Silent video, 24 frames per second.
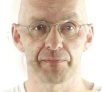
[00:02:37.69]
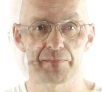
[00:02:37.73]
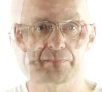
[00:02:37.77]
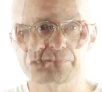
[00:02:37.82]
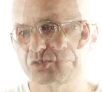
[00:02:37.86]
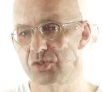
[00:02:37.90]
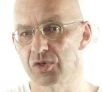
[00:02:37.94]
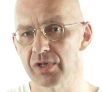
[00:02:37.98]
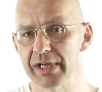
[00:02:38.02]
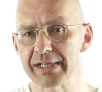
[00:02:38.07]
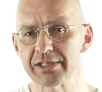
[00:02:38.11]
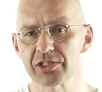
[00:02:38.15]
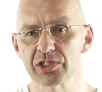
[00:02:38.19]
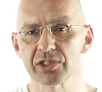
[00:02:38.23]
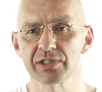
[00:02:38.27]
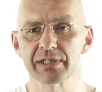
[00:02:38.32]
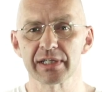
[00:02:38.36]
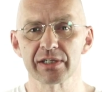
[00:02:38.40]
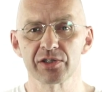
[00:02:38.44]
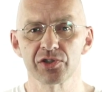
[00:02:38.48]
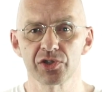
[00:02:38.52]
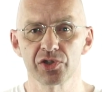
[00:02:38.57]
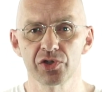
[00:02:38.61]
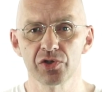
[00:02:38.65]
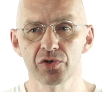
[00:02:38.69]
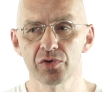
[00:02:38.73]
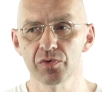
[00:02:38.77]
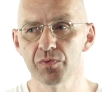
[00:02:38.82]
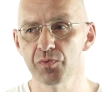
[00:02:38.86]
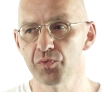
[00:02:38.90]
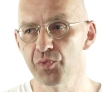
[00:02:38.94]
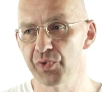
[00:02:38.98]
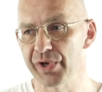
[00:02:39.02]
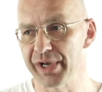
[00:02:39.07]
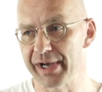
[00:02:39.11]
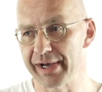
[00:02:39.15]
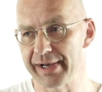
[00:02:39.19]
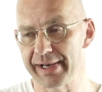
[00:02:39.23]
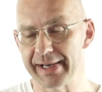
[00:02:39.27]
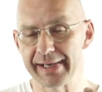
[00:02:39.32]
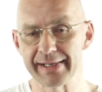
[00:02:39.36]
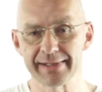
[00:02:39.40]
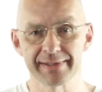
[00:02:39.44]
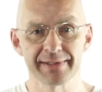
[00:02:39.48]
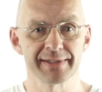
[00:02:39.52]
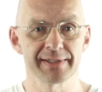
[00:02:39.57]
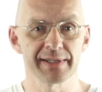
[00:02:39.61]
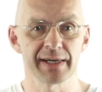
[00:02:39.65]
So let's just assume we are
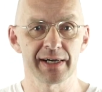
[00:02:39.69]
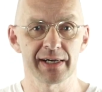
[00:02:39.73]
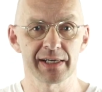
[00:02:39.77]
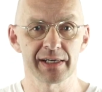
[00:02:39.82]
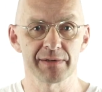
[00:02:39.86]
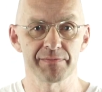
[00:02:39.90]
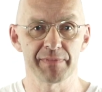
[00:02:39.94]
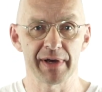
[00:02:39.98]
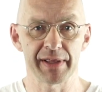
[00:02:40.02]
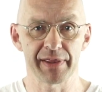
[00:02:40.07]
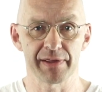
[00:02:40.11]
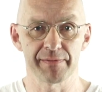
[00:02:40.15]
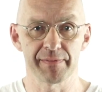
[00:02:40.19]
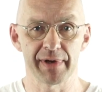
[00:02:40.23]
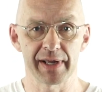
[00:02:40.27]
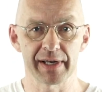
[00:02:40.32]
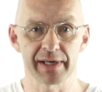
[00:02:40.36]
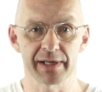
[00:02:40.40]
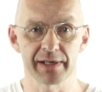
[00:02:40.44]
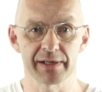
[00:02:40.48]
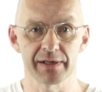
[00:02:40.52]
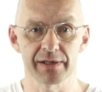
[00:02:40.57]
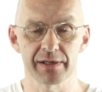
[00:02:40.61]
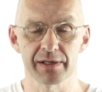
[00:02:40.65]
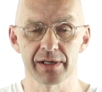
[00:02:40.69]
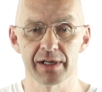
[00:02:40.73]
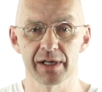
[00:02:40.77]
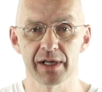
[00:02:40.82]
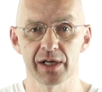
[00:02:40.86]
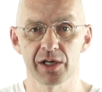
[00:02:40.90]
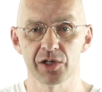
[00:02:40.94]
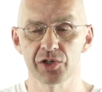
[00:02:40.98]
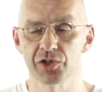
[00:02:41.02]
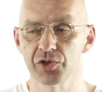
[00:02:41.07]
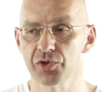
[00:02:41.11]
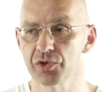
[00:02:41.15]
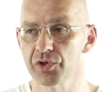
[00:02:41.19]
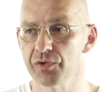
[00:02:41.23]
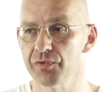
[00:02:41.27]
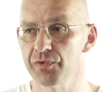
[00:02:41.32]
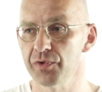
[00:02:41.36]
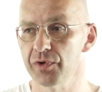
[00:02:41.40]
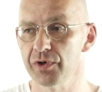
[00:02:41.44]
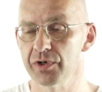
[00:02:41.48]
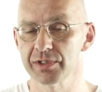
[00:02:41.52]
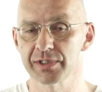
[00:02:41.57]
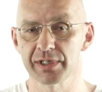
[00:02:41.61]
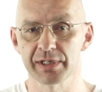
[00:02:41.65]
inside a mathematical
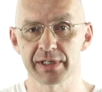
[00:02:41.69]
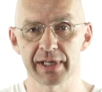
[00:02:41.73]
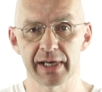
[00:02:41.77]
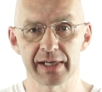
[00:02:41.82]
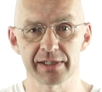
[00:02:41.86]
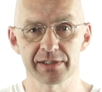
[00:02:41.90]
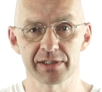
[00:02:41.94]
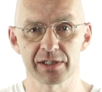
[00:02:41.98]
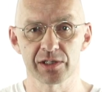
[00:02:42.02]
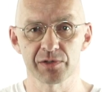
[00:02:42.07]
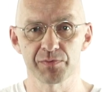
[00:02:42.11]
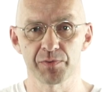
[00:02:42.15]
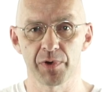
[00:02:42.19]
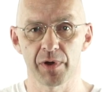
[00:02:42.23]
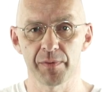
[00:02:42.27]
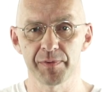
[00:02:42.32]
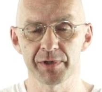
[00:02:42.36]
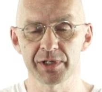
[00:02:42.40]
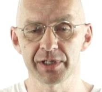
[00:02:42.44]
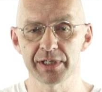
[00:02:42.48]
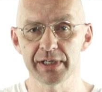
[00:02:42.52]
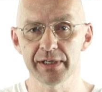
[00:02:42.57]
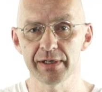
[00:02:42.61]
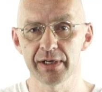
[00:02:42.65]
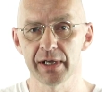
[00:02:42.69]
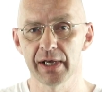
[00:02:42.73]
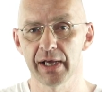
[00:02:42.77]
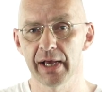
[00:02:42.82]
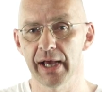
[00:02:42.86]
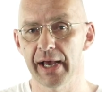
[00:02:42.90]
universe that has this property.